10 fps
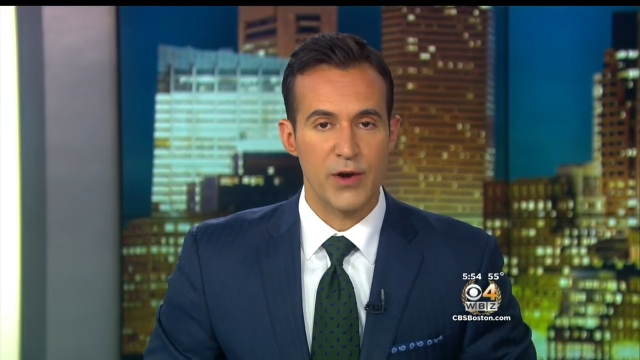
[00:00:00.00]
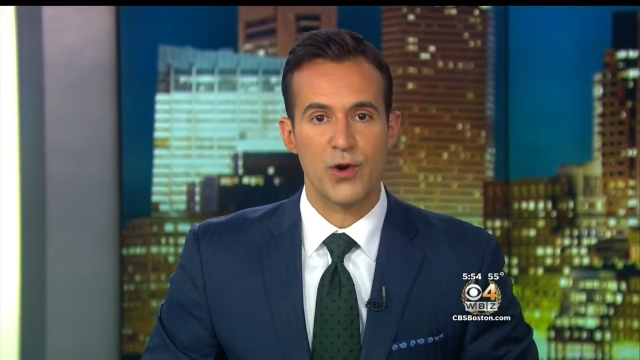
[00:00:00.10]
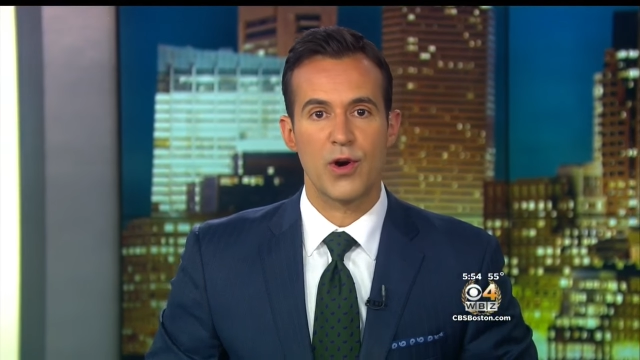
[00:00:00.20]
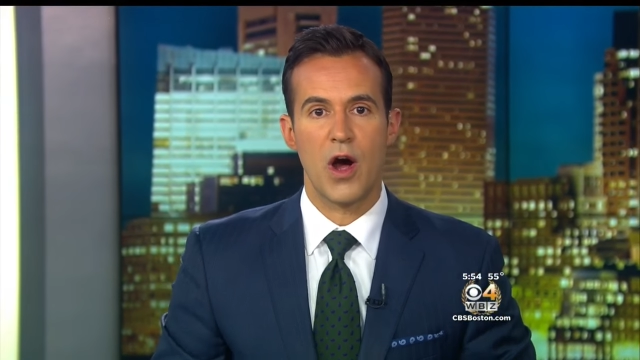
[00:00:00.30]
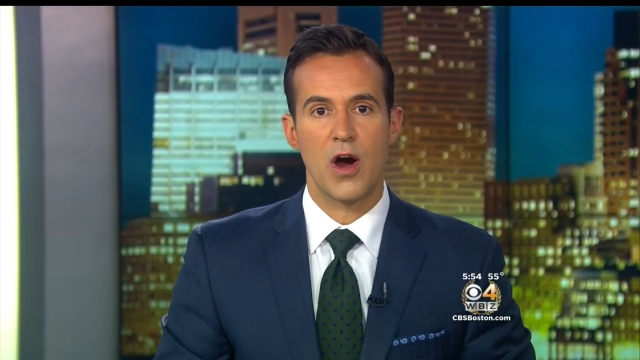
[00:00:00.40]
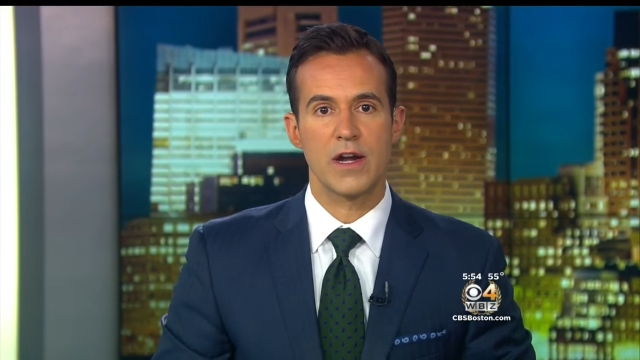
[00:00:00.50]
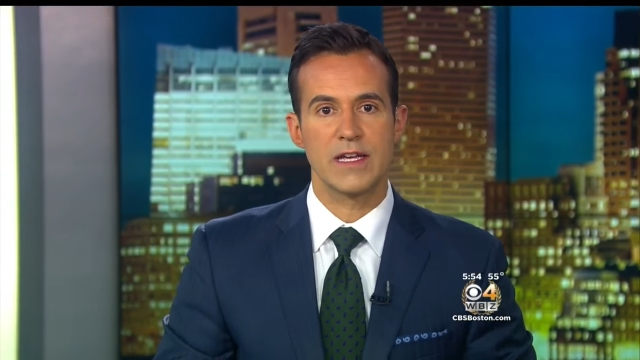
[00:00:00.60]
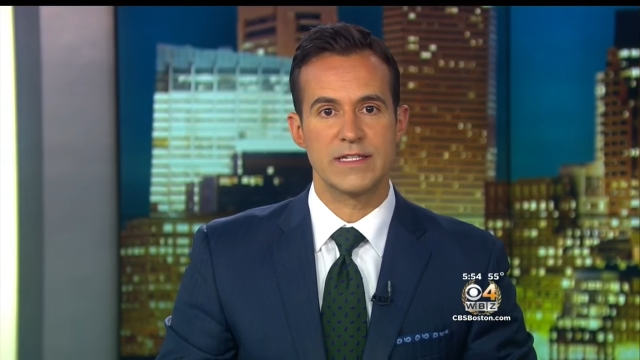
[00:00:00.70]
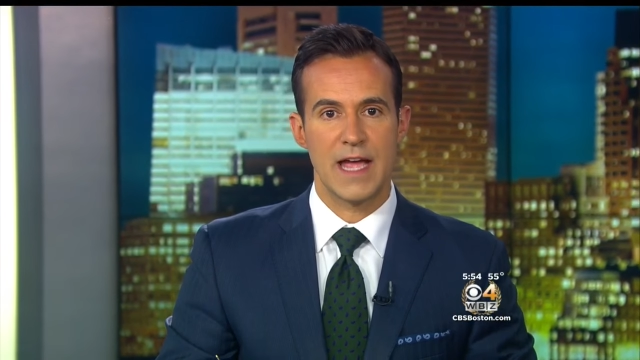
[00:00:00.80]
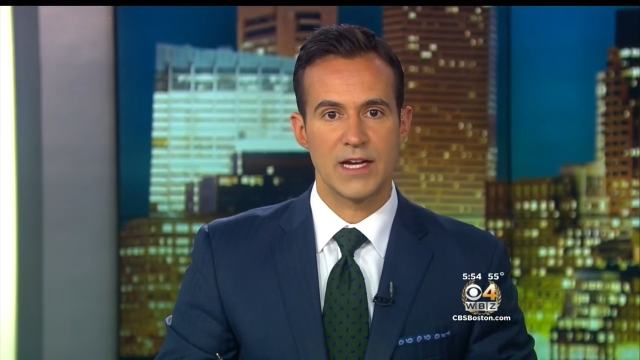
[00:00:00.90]
Her heart
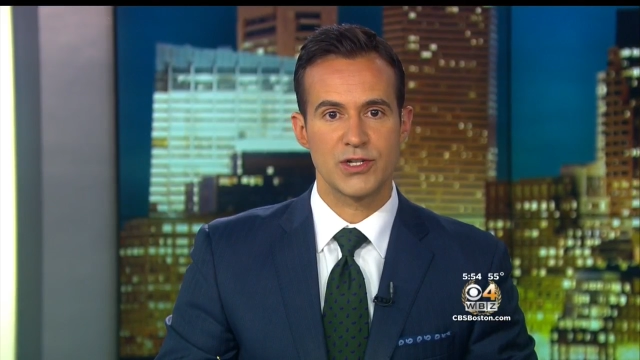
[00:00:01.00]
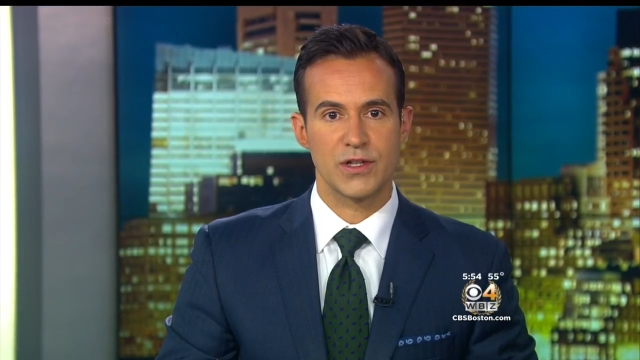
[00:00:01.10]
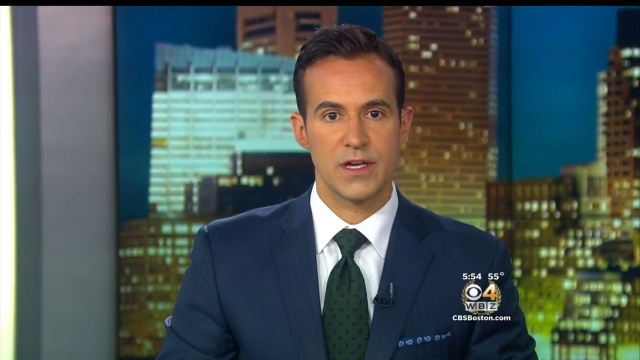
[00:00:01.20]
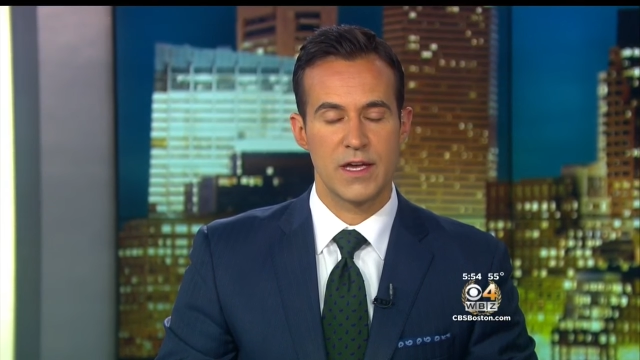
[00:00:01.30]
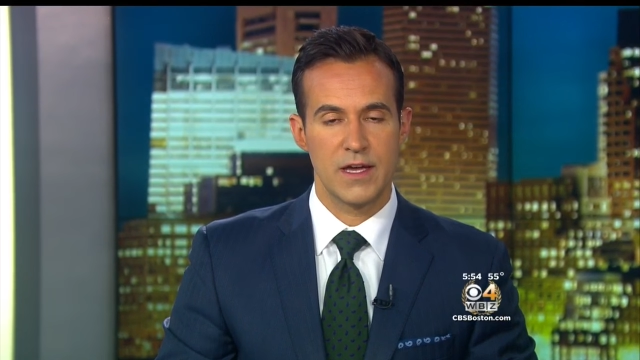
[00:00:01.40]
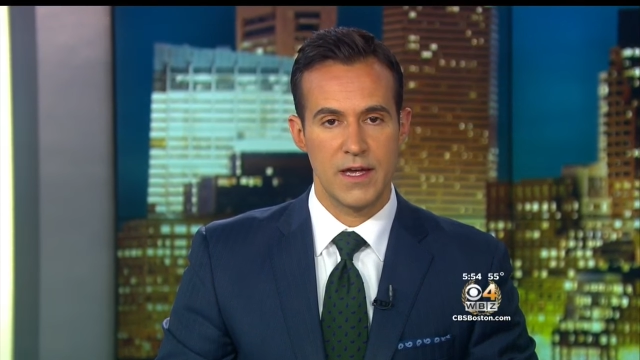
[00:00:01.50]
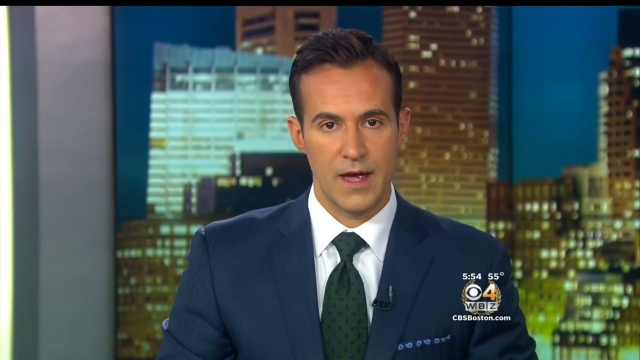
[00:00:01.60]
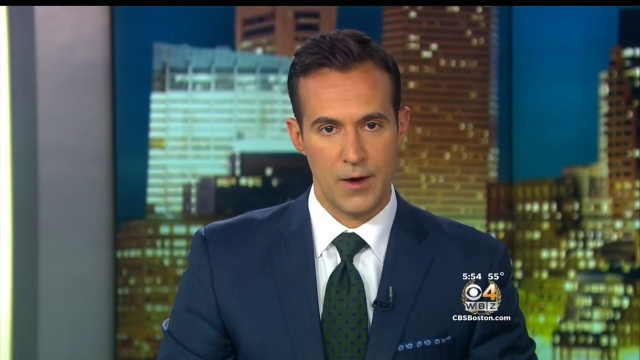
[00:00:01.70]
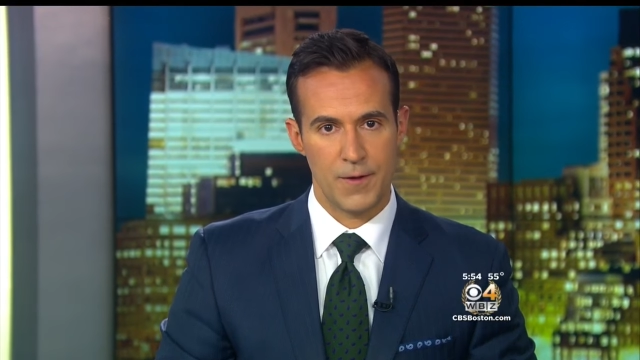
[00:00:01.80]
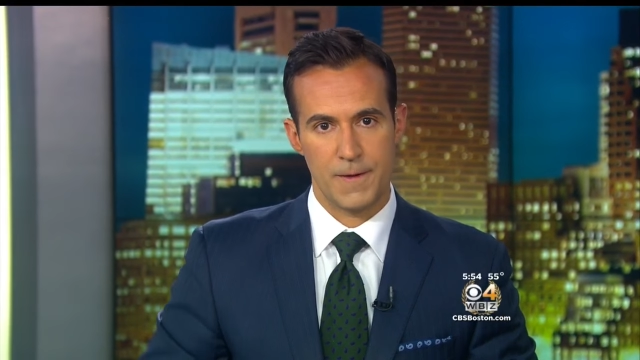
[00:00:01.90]
is actually
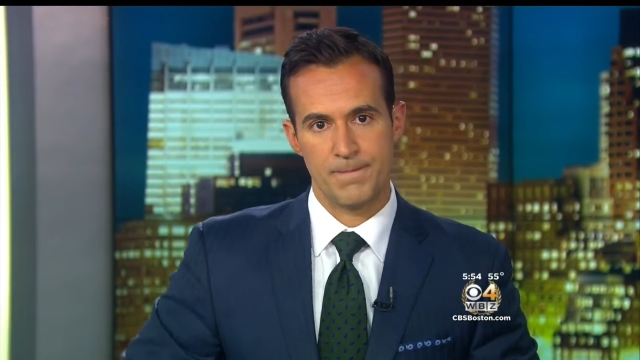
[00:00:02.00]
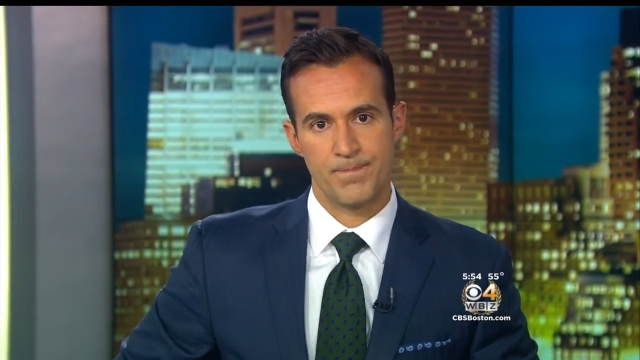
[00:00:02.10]
healthy.